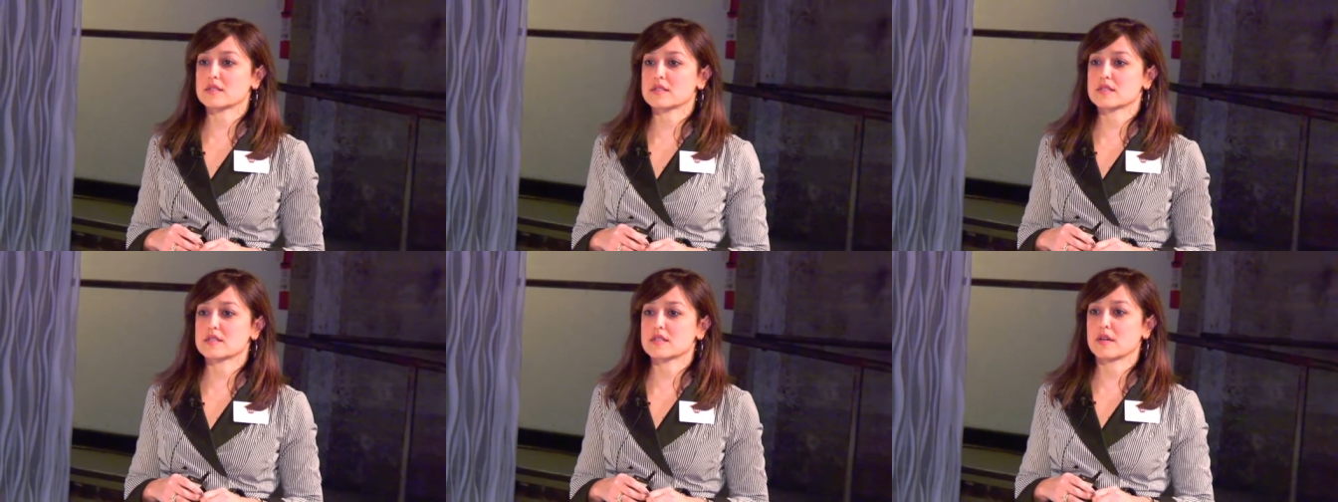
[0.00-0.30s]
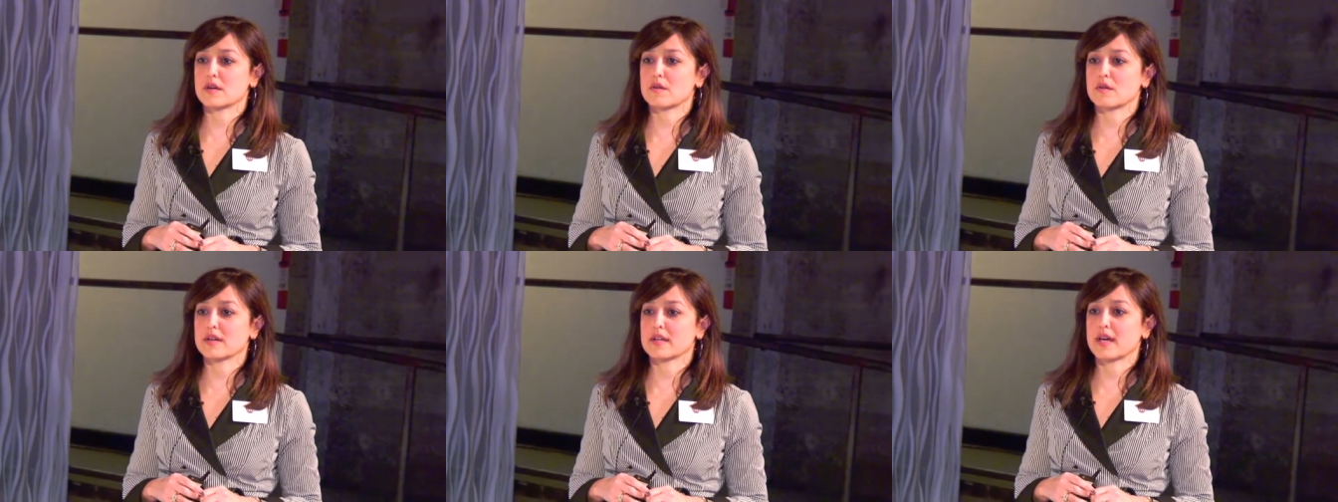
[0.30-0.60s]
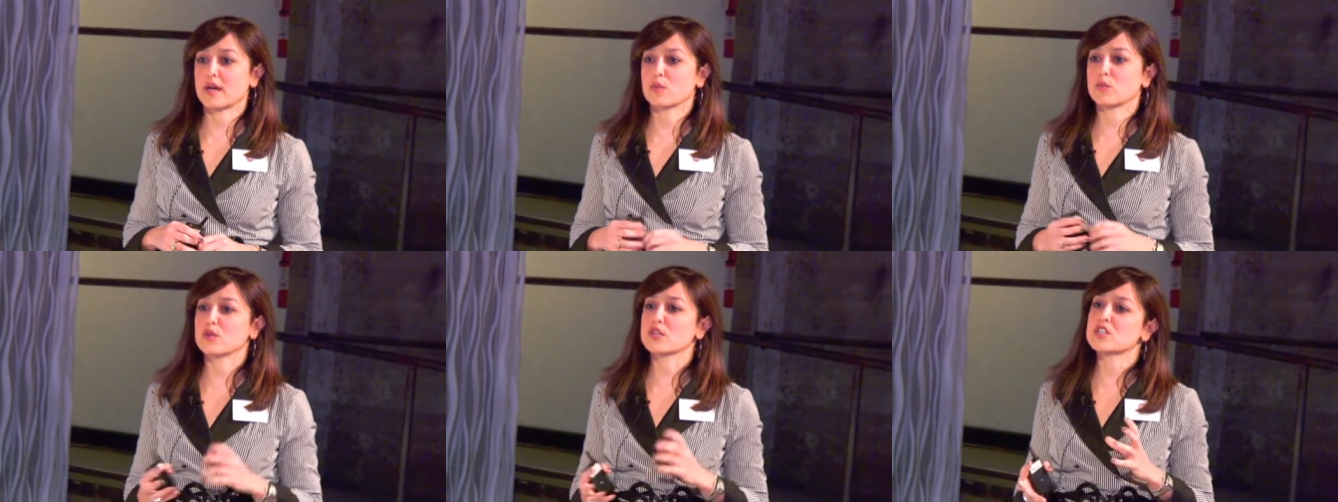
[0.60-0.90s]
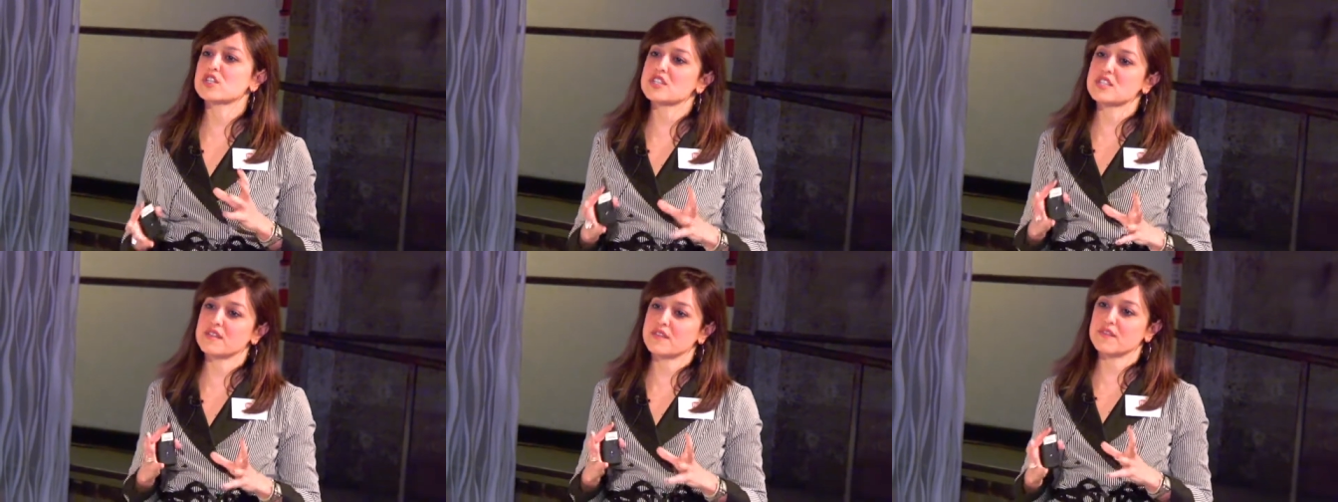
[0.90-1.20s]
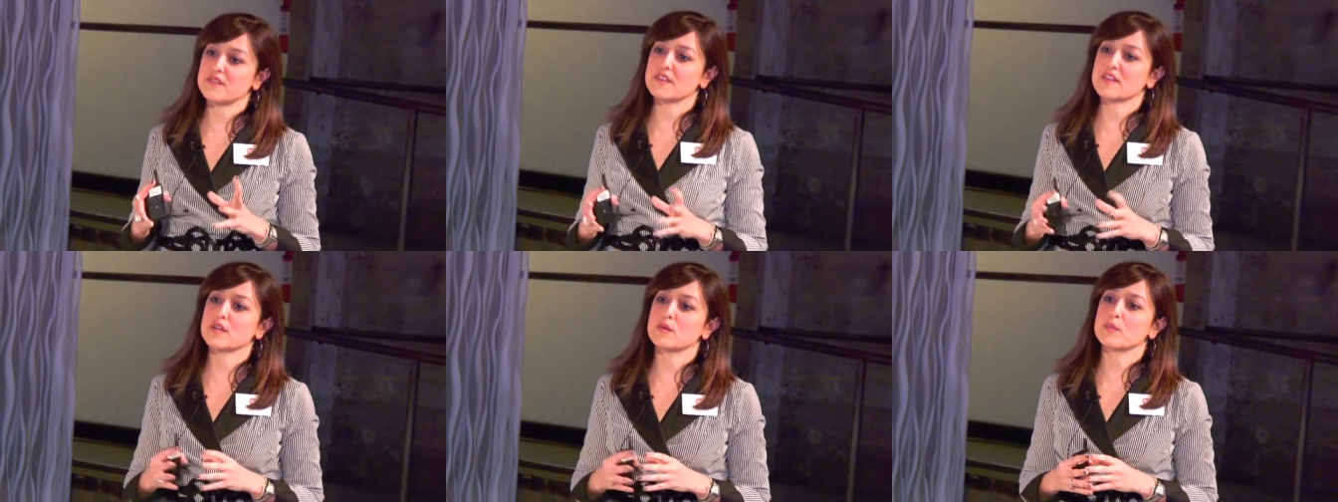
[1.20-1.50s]
So again, we just didn't
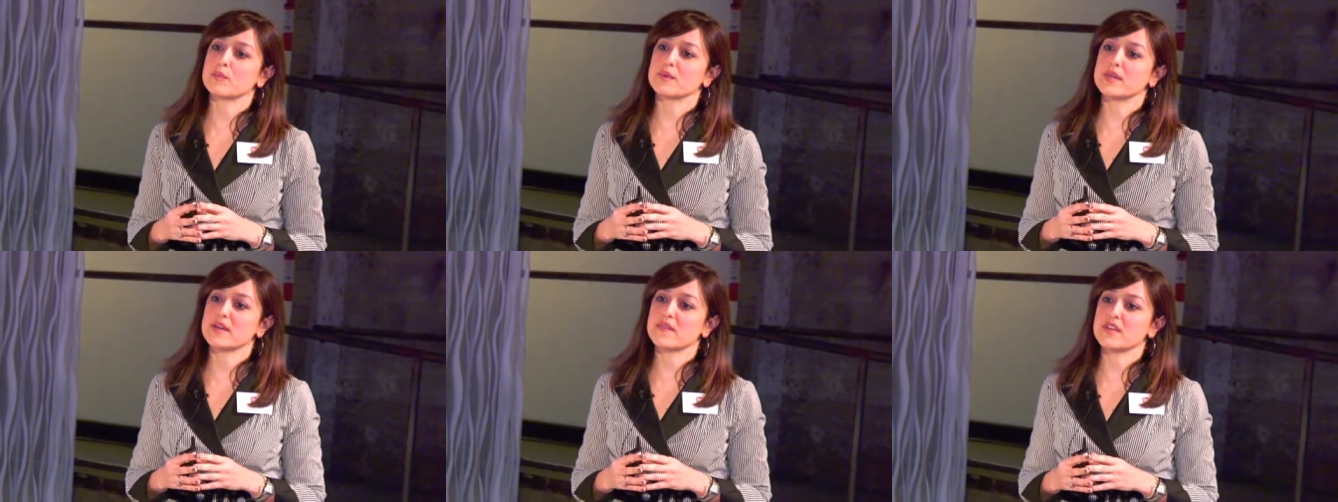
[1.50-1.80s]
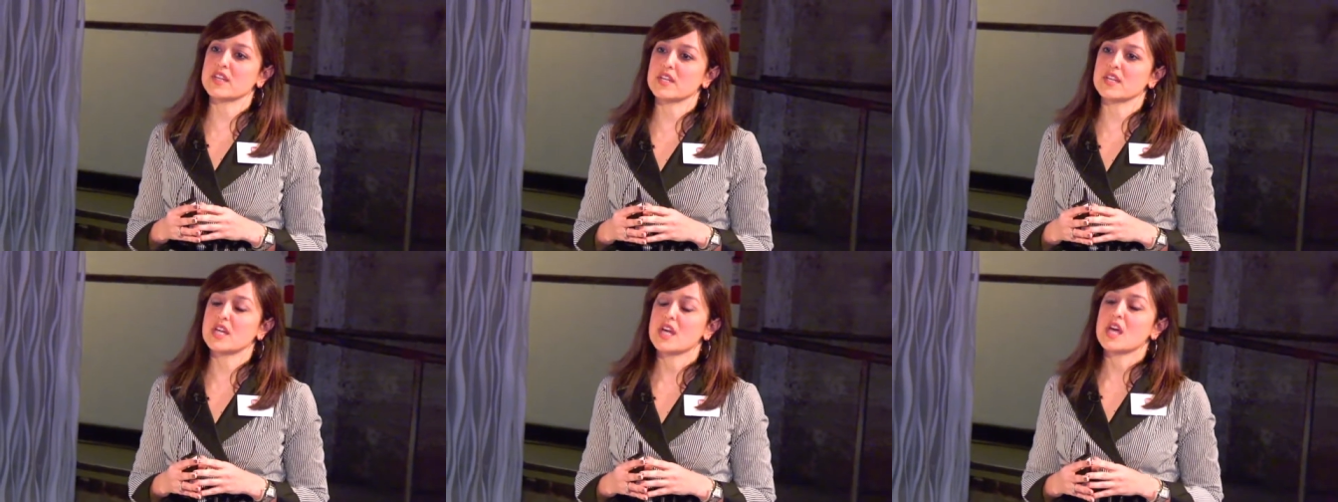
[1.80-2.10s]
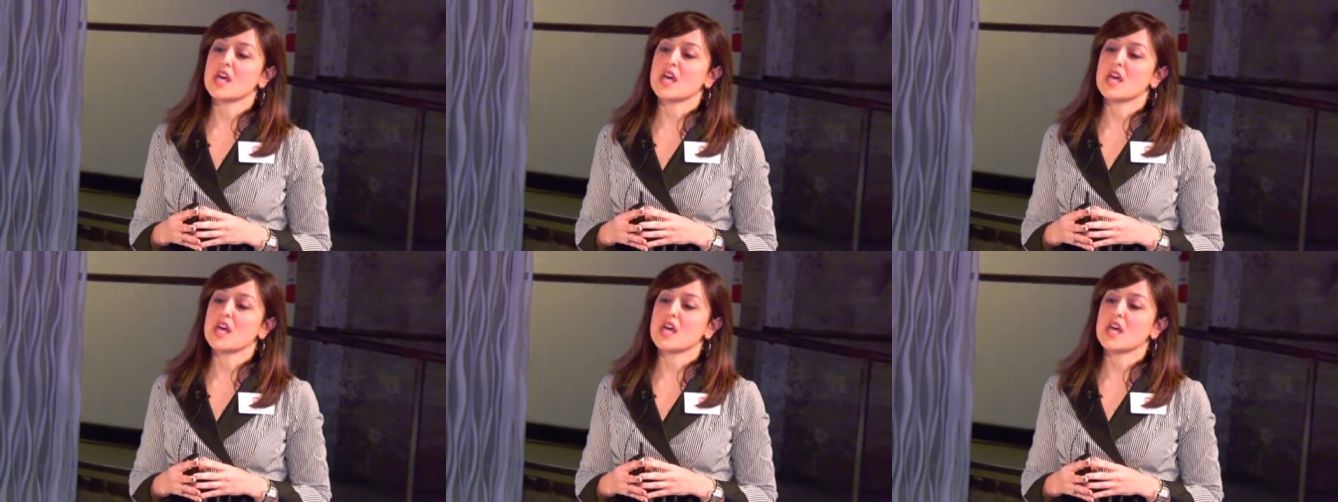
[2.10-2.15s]
feel given